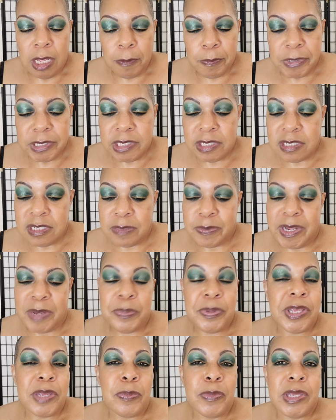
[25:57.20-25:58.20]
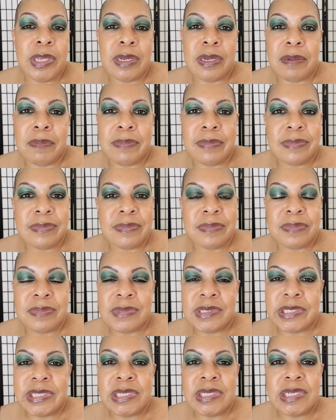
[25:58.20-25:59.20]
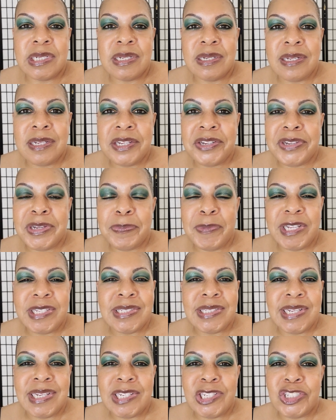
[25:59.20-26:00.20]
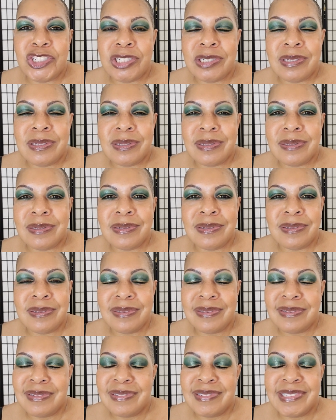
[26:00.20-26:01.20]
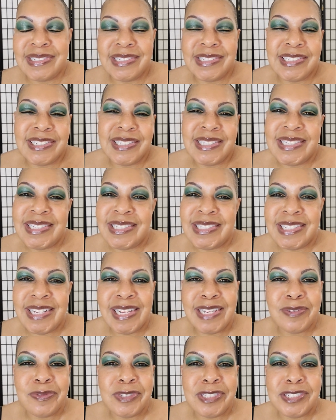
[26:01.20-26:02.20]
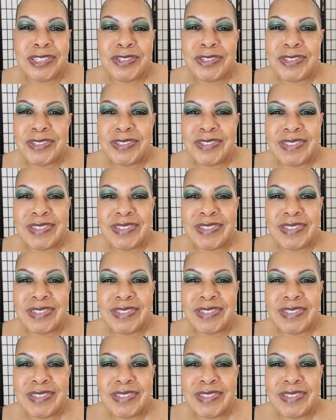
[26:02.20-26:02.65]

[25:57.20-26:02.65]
but this is my pick-me-up just sitting here at my station and just chit-chatting with y'all